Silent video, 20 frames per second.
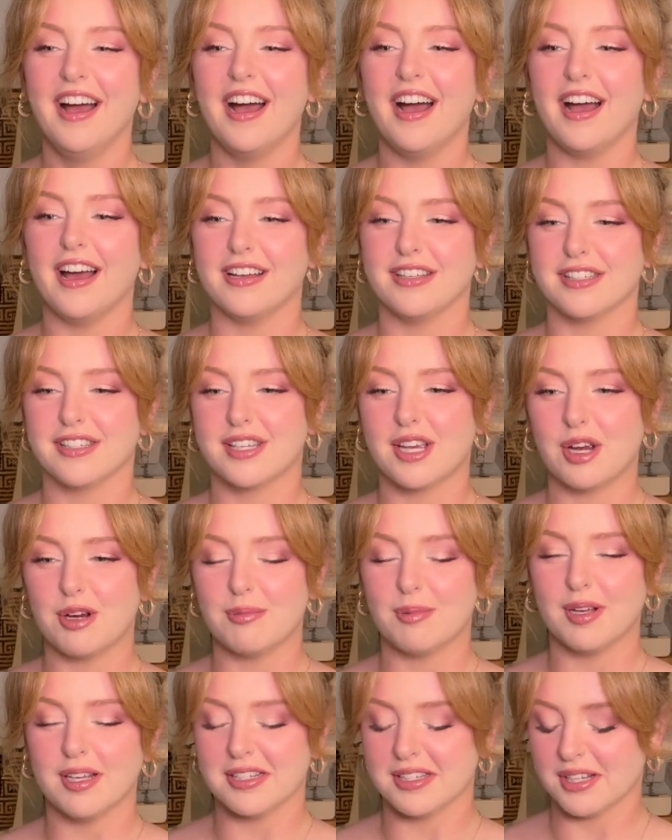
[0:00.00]
I scare
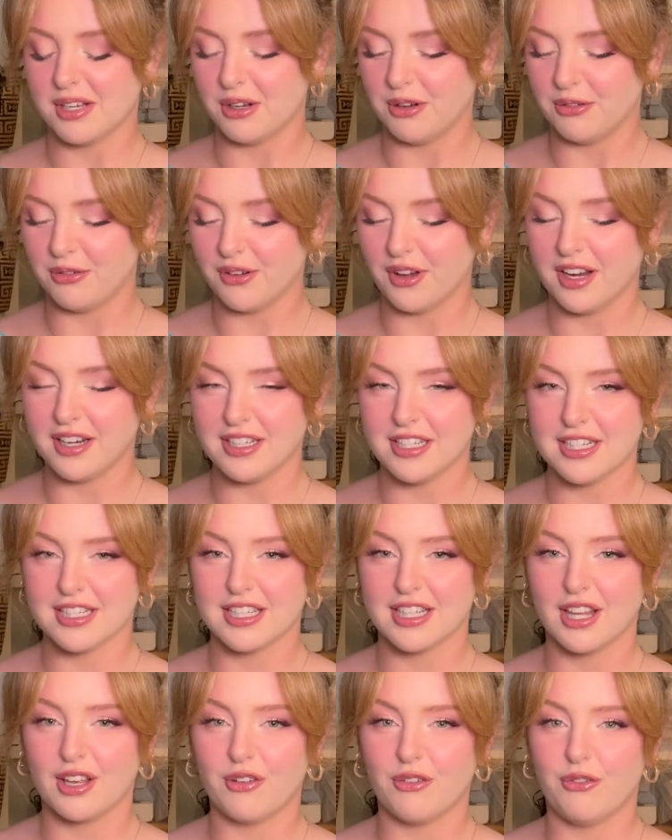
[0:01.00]
myself. I need
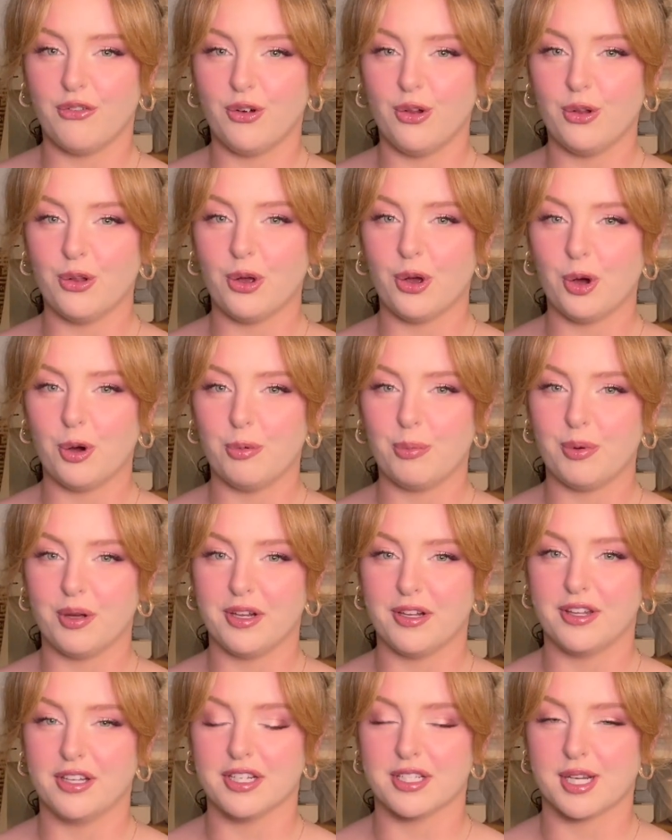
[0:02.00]
to like fully
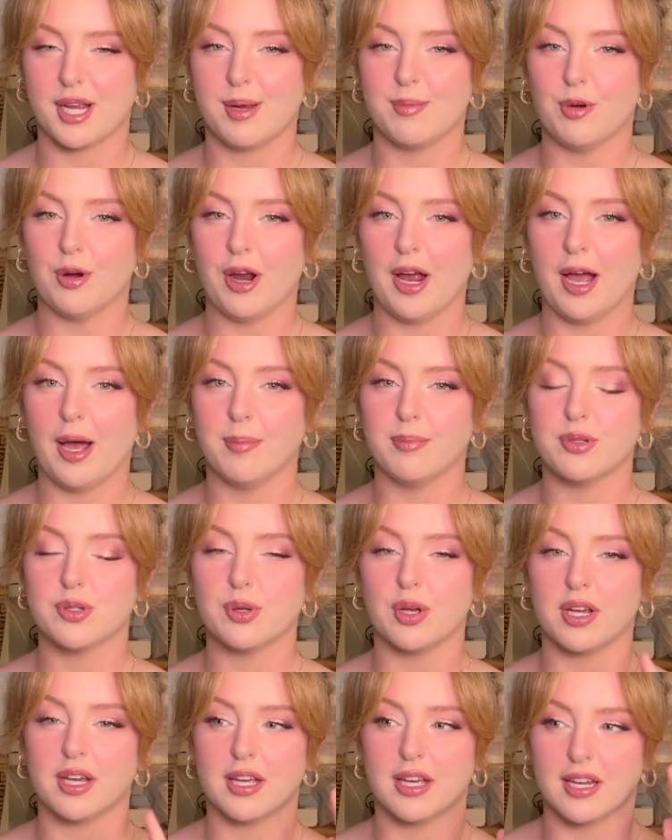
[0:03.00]
open the timer app
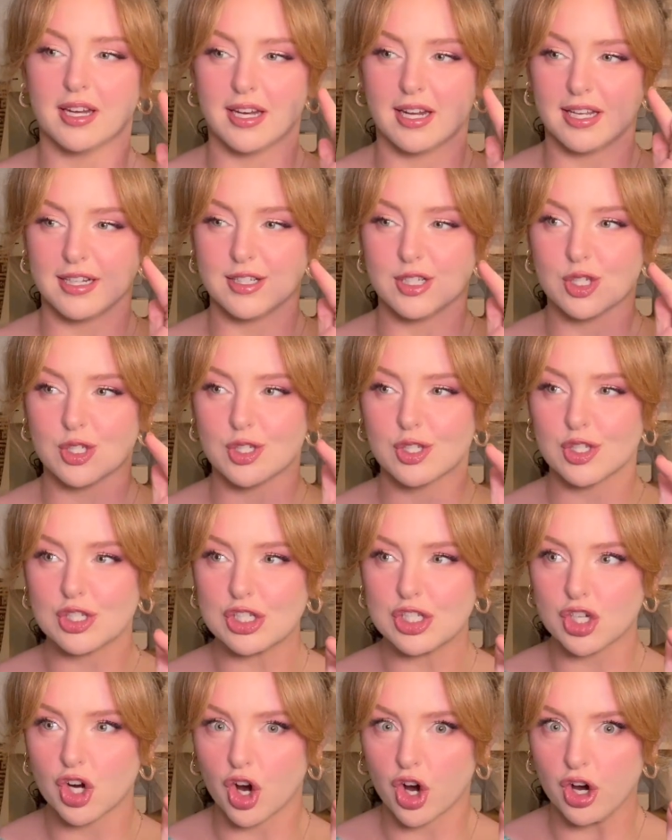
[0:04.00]
so I can hit
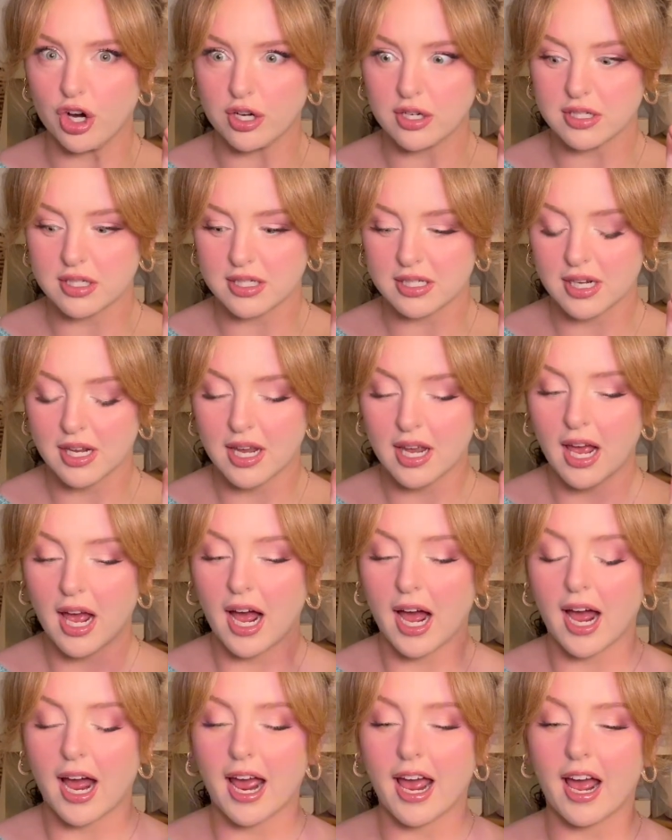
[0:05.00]
start.
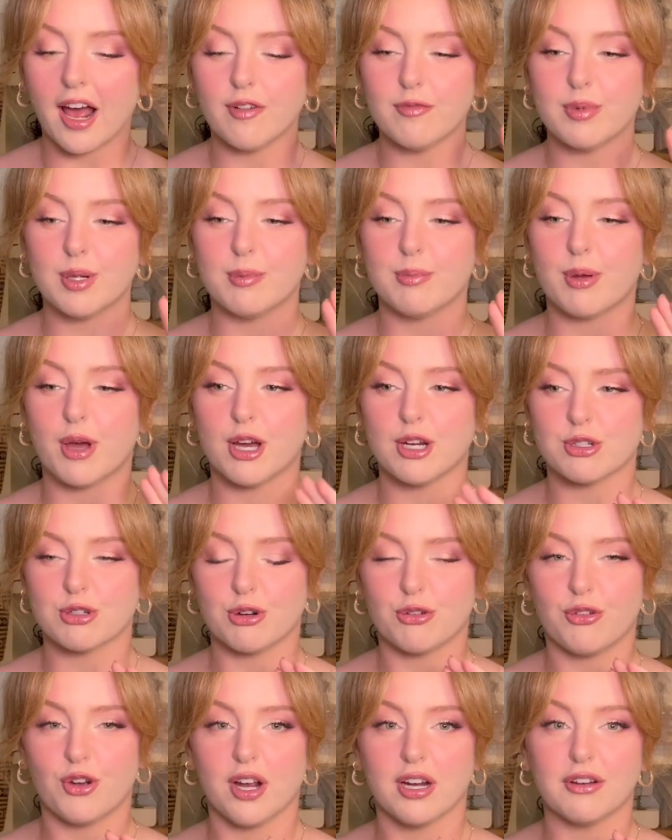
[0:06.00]
I have been
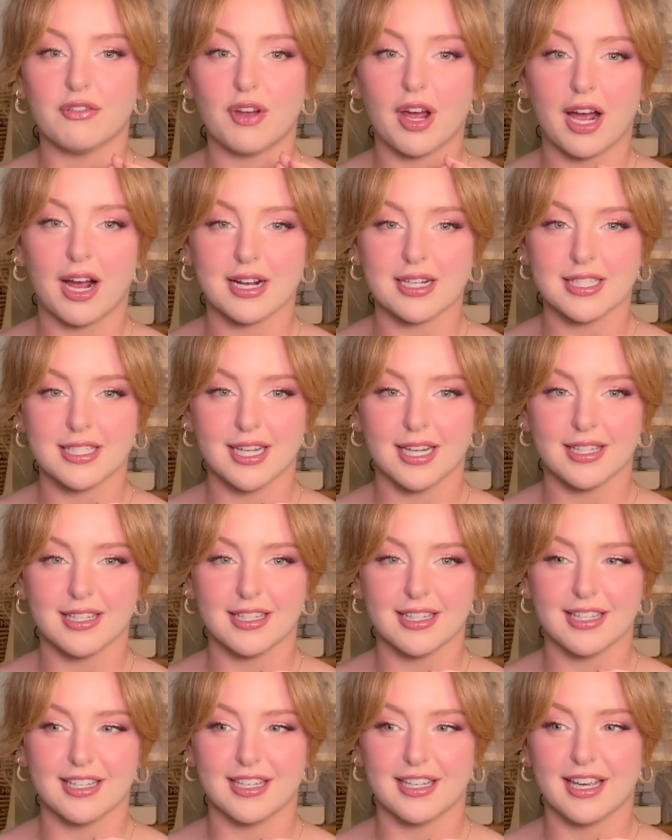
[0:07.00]
petrified of
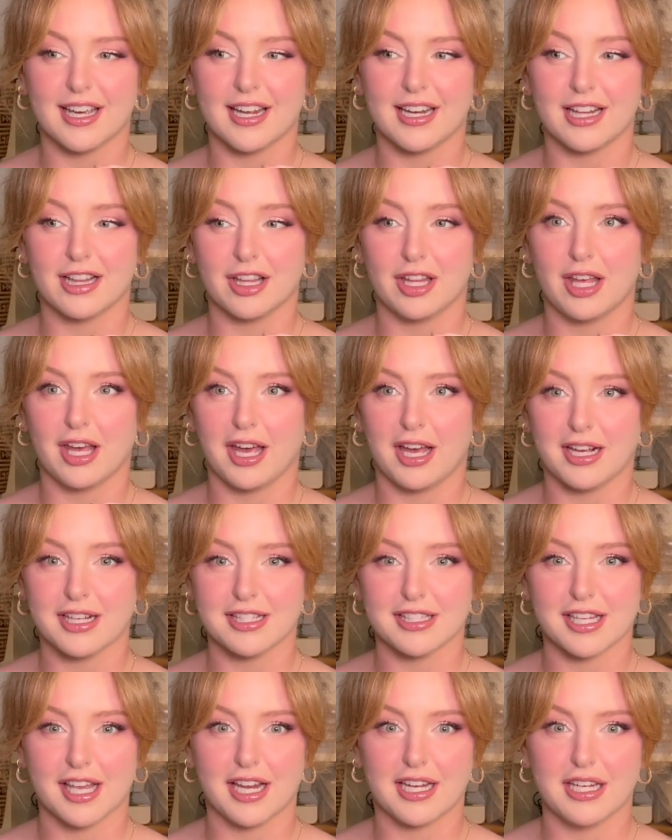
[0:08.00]
accidentally hitting the
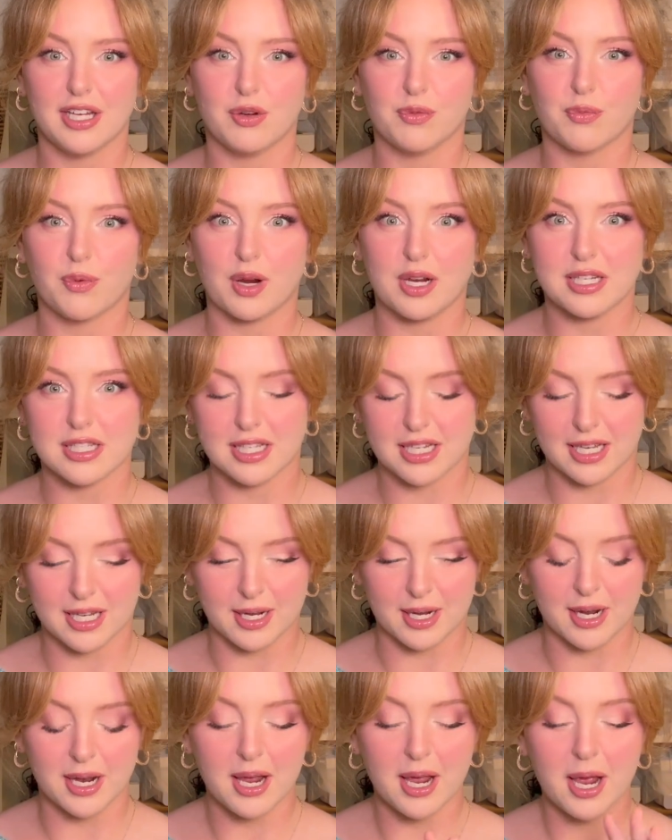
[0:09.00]
X and erasing